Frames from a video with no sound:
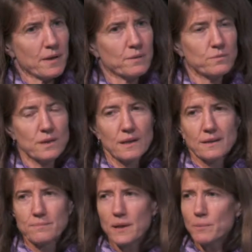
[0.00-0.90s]

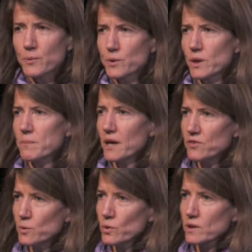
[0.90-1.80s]
and people were doing
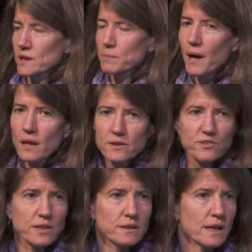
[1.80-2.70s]
amazing work on the
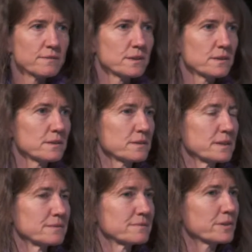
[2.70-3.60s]
policy level
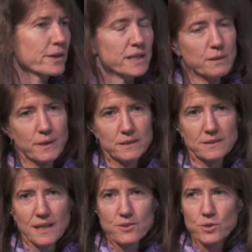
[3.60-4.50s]
and talking about
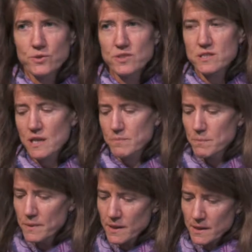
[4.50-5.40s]
children's
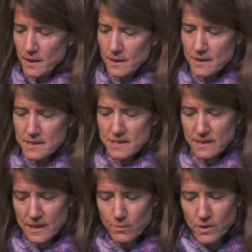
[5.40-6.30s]
susceptibilities,
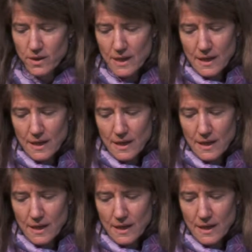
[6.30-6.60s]
and they were